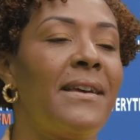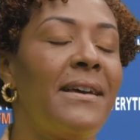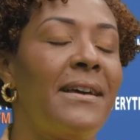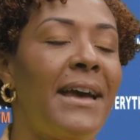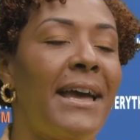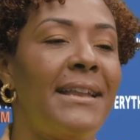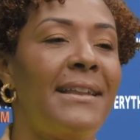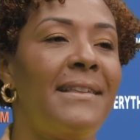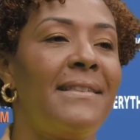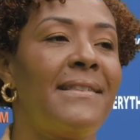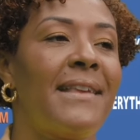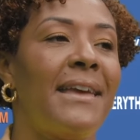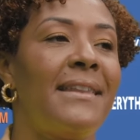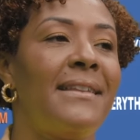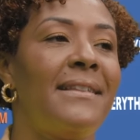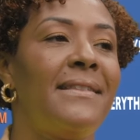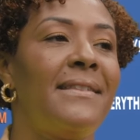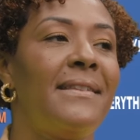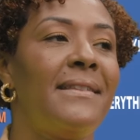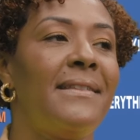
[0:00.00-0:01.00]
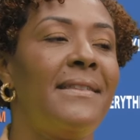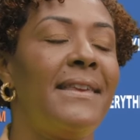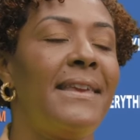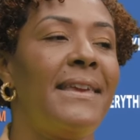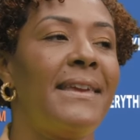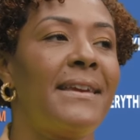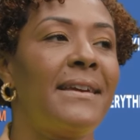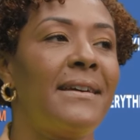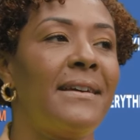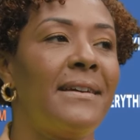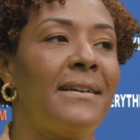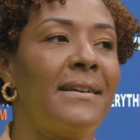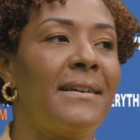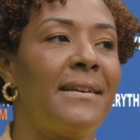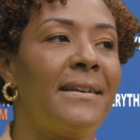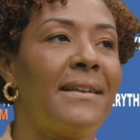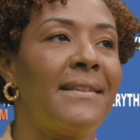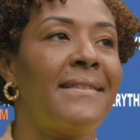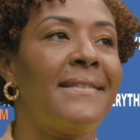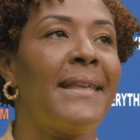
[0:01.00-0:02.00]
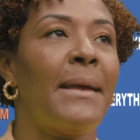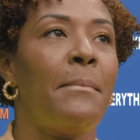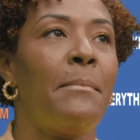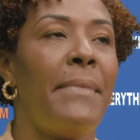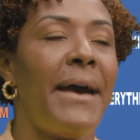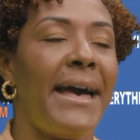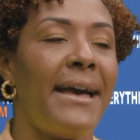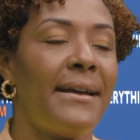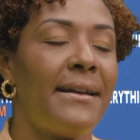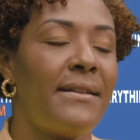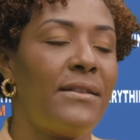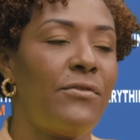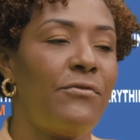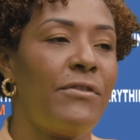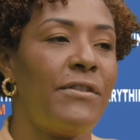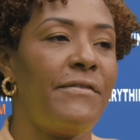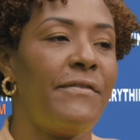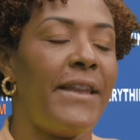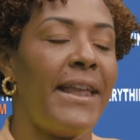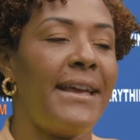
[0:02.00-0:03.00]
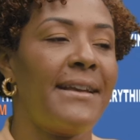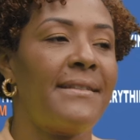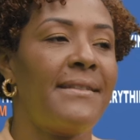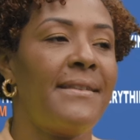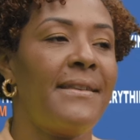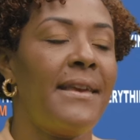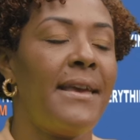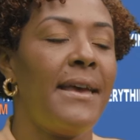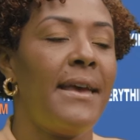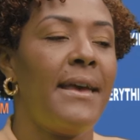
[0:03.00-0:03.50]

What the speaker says: I decided to take a step back to reflect.